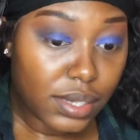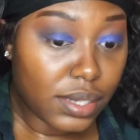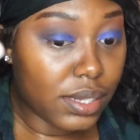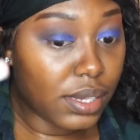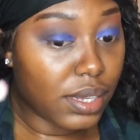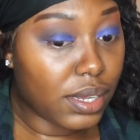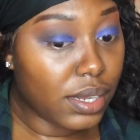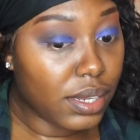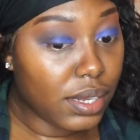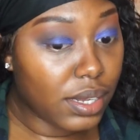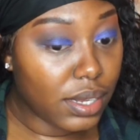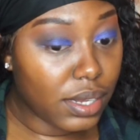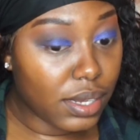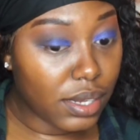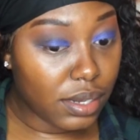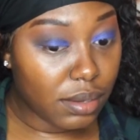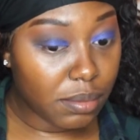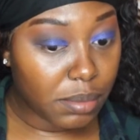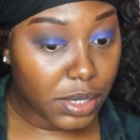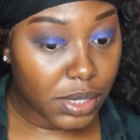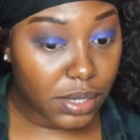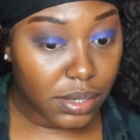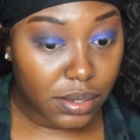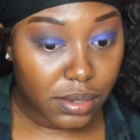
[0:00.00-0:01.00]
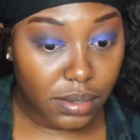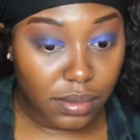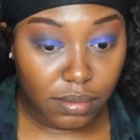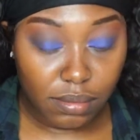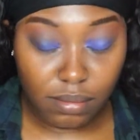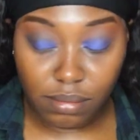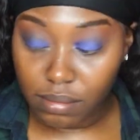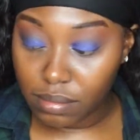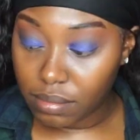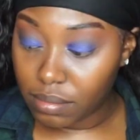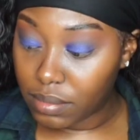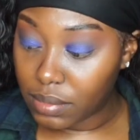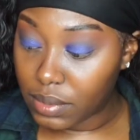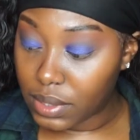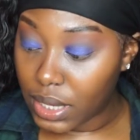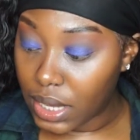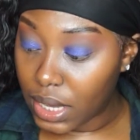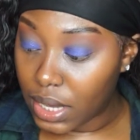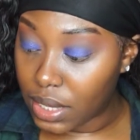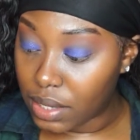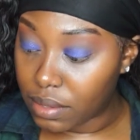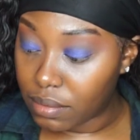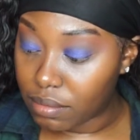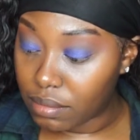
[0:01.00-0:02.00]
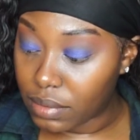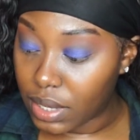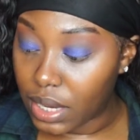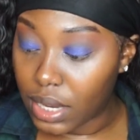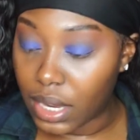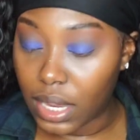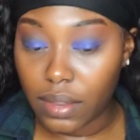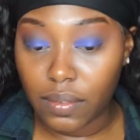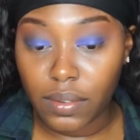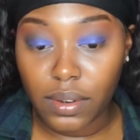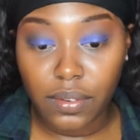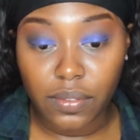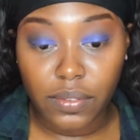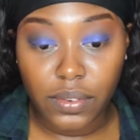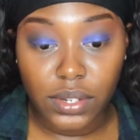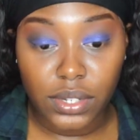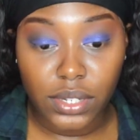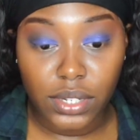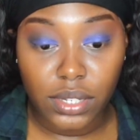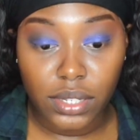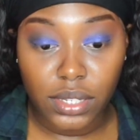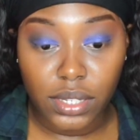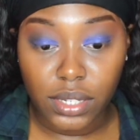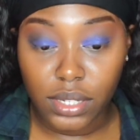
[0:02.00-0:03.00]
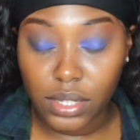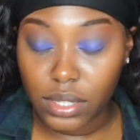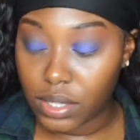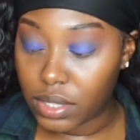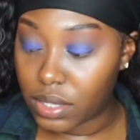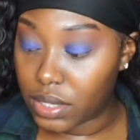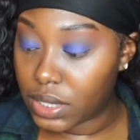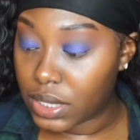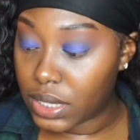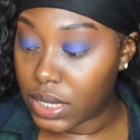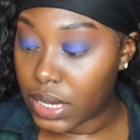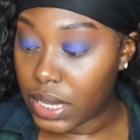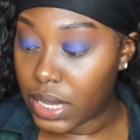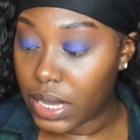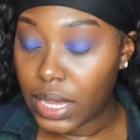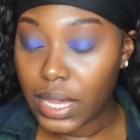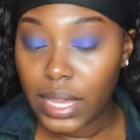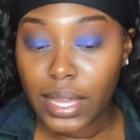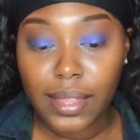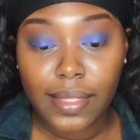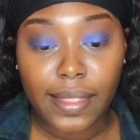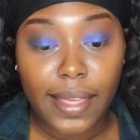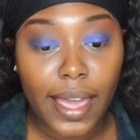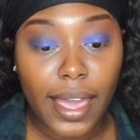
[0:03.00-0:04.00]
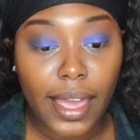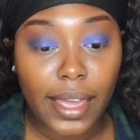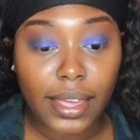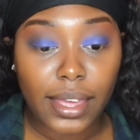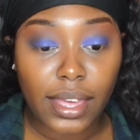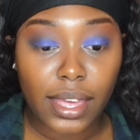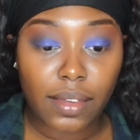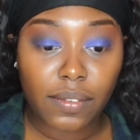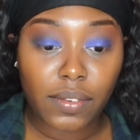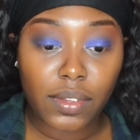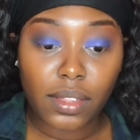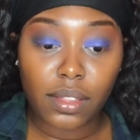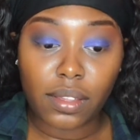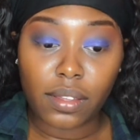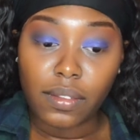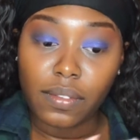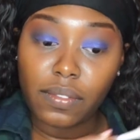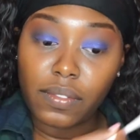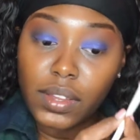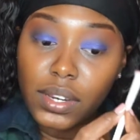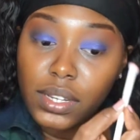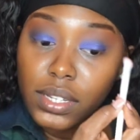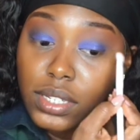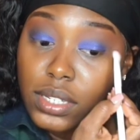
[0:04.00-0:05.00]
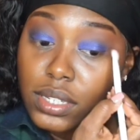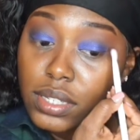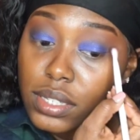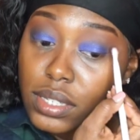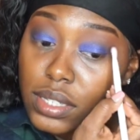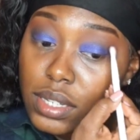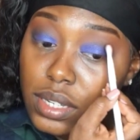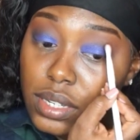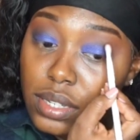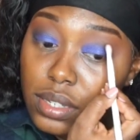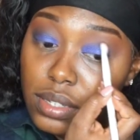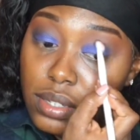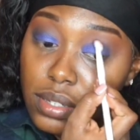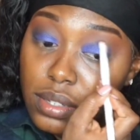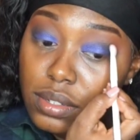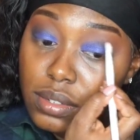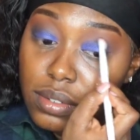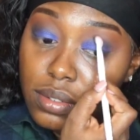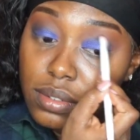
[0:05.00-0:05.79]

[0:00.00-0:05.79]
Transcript: That came out, that gave it a finishing touch. That gave it the finishing touch.